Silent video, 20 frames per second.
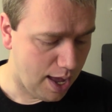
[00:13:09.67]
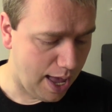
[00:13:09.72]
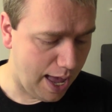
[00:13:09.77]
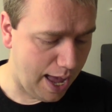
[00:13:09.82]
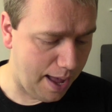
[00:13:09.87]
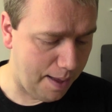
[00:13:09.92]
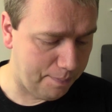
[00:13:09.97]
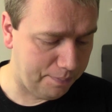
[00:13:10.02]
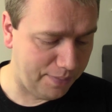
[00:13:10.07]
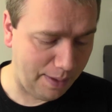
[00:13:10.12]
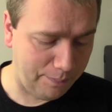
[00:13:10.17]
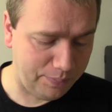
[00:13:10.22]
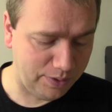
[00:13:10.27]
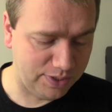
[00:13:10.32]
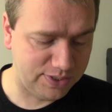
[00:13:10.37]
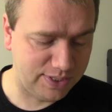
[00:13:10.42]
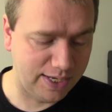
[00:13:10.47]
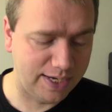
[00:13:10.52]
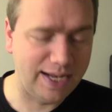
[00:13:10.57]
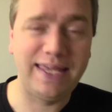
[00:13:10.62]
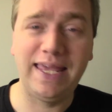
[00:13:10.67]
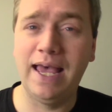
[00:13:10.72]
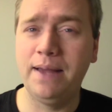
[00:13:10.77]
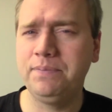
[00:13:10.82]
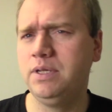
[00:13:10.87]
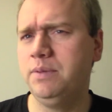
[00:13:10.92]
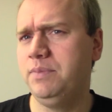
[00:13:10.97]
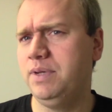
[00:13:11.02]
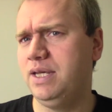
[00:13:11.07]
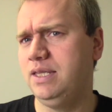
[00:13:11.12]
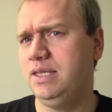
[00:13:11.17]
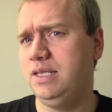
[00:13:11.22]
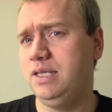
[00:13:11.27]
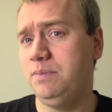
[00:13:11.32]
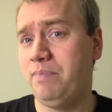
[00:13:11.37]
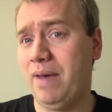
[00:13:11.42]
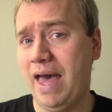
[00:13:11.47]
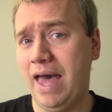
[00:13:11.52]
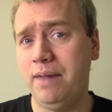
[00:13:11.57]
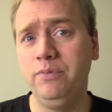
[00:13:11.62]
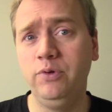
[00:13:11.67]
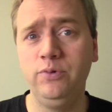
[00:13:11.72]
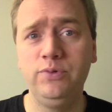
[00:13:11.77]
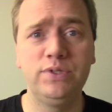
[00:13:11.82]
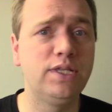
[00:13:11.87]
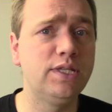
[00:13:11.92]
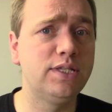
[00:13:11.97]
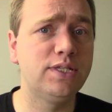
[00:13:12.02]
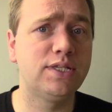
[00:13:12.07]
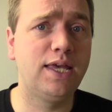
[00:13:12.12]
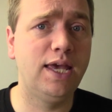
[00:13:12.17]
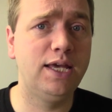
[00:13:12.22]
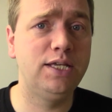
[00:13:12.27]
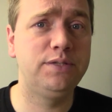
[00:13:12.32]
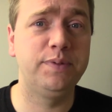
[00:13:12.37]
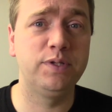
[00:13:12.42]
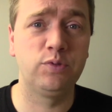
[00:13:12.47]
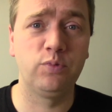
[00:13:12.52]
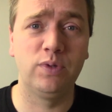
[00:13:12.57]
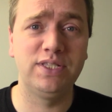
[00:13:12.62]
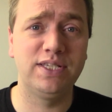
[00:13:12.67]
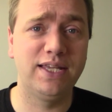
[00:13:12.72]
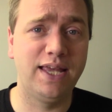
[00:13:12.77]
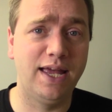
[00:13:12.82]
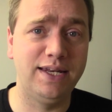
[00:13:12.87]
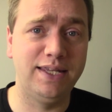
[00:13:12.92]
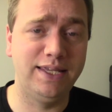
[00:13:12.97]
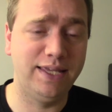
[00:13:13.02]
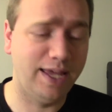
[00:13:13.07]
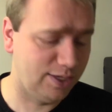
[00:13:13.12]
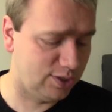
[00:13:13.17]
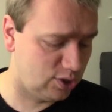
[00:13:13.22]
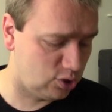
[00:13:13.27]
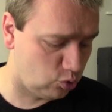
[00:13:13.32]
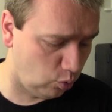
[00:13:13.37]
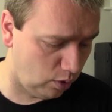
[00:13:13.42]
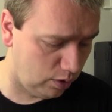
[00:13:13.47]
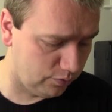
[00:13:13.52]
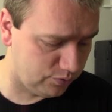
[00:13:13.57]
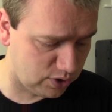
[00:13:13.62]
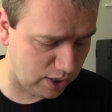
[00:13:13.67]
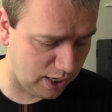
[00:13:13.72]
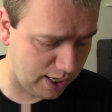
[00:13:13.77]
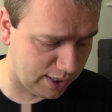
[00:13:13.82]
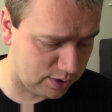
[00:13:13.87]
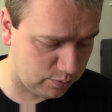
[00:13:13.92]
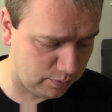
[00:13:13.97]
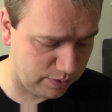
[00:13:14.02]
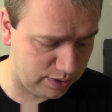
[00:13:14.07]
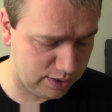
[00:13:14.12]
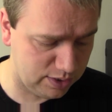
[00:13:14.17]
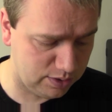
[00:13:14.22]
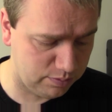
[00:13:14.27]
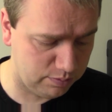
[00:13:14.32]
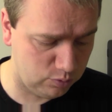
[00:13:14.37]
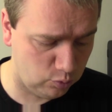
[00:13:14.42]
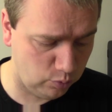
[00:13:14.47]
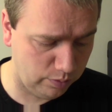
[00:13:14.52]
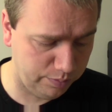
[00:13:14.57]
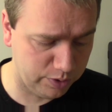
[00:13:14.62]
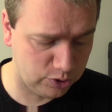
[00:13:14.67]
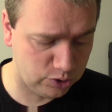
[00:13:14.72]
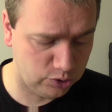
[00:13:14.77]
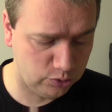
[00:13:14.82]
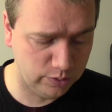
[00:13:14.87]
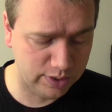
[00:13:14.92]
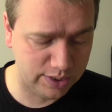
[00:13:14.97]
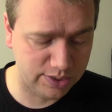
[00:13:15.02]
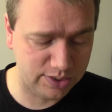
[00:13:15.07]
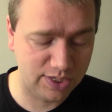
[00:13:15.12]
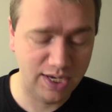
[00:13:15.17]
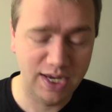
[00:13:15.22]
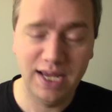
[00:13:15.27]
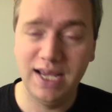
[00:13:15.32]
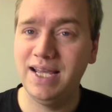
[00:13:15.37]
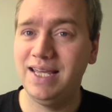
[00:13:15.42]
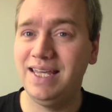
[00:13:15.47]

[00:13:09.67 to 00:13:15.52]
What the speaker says: That being said, I kept him in the Bad Moons in this case because once again, he has 12 shots with his twin big shooters.